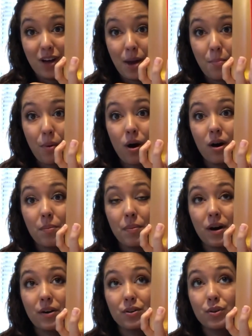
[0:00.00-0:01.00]
I bought a
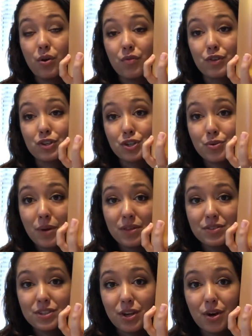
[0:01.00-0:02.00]
bottle over 2
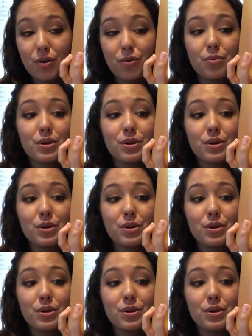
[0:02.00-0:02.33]
months ago.